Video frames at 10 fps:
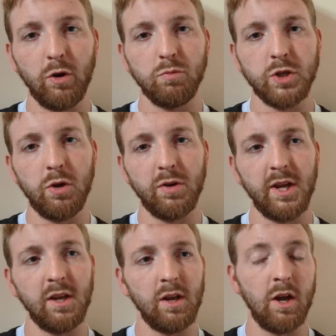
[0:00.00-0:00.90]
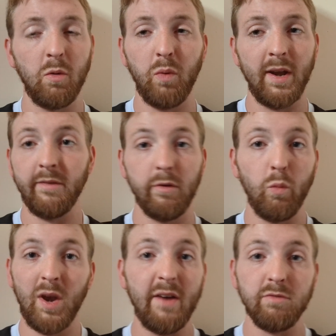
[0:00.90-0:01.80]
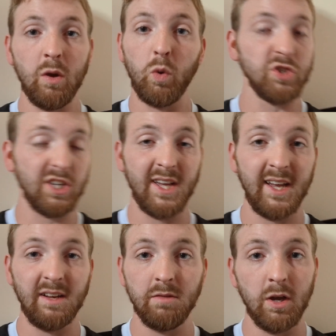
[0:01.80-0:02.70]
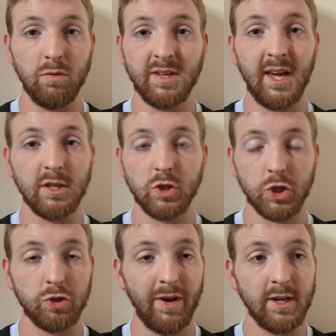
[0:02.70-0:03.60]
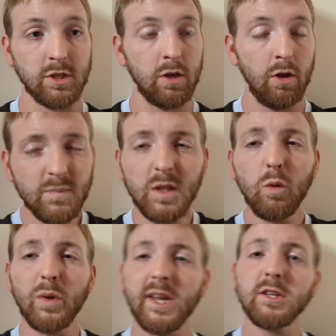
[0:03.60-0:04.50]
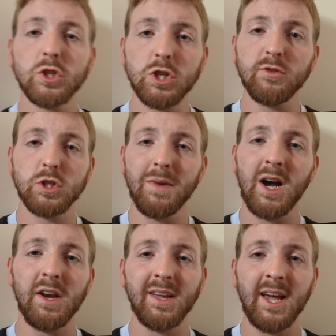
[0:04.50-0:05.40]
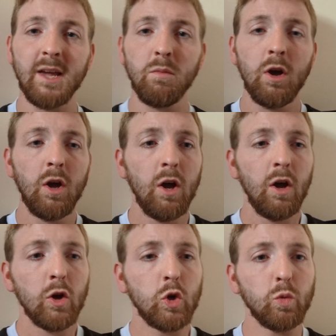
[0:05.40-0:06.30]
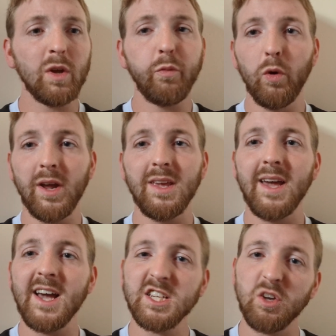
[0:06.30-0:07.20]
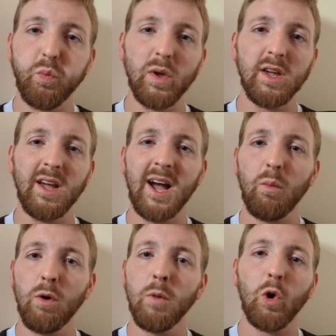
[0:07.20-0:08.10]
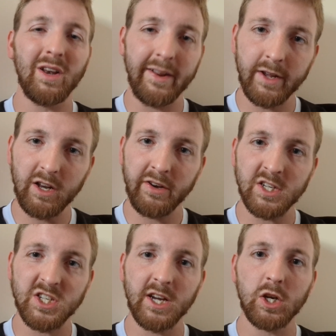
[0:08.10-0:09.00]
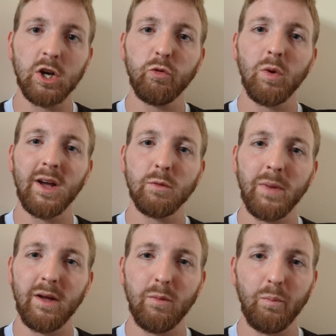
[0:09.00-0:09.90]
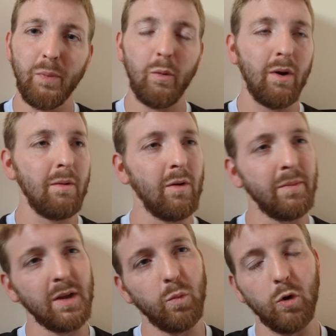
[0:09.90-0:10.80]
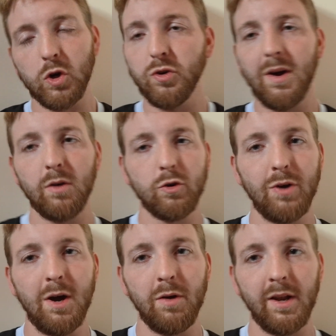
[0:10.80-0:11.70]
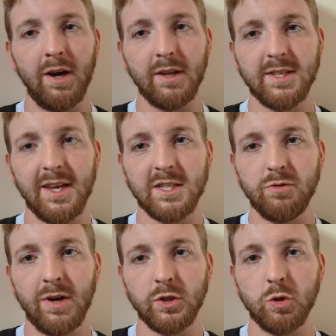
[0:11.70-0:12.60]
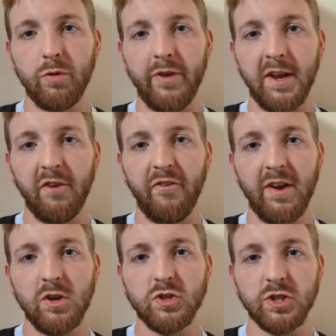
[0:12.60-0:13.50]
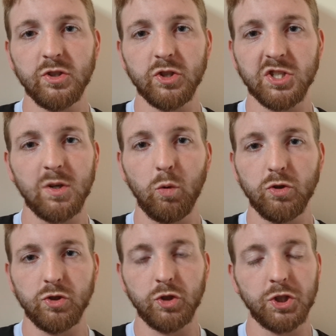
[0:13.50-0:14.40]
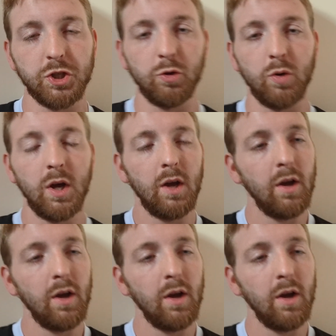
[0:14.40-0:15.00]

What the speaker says: up Jody, whenever he wasn't getting, kicked to shreds. We did deserve something out of the game. Could we have won it? Yes, if we were more clinical in the second half. We had, but I mean, what Crowley takes it round 2 of their defenders and just still doesn't shoot.